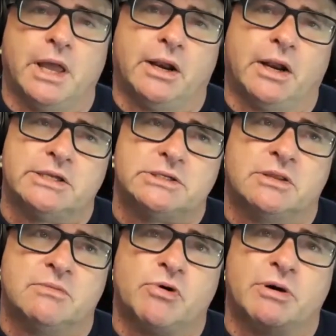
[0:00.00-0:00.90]
And I guess
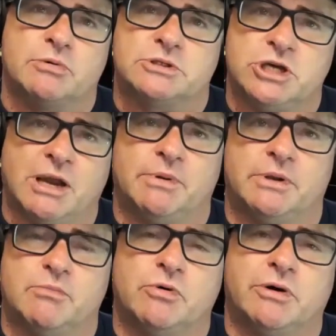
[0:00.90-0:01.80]
the more I was Chaplin,
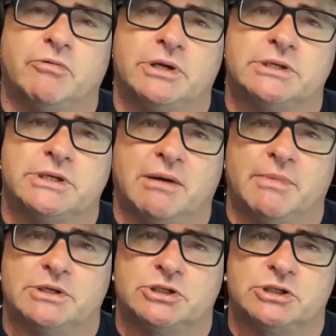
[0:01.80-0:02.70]
the more I realized how
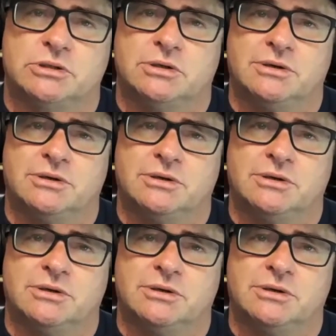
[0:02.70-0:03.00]
much